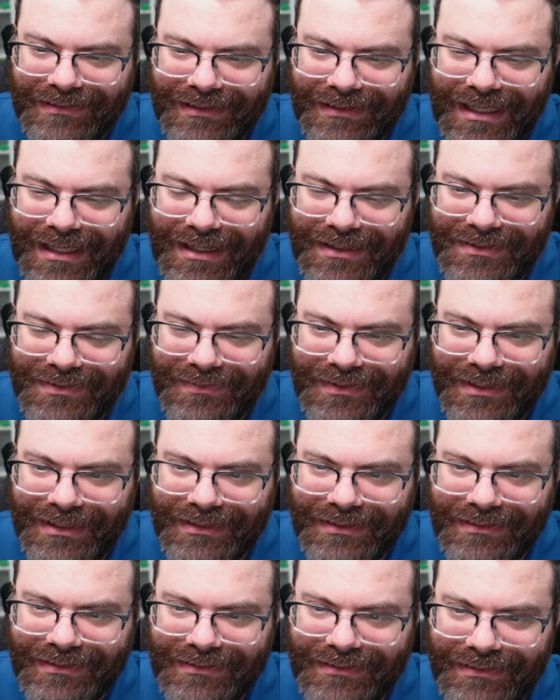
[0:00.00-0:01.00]
Can't do
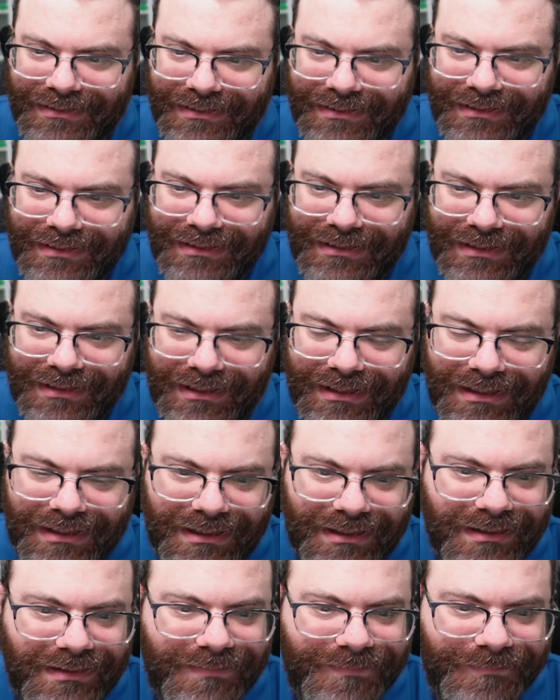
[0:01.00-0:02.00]
it.
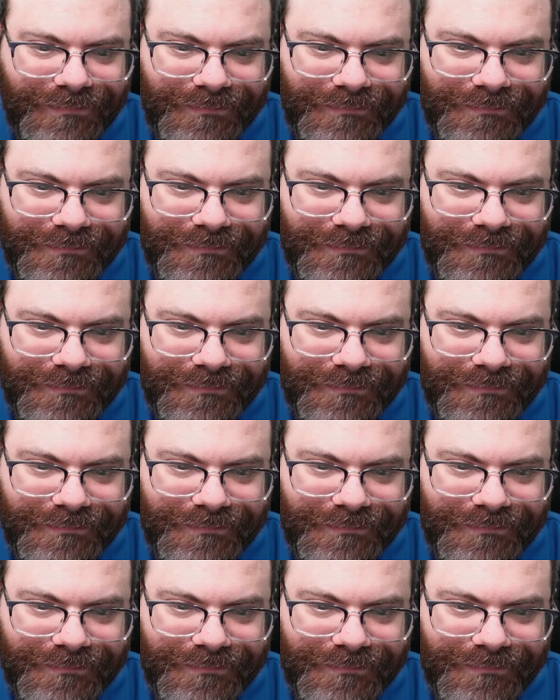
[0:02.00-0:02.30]
Um,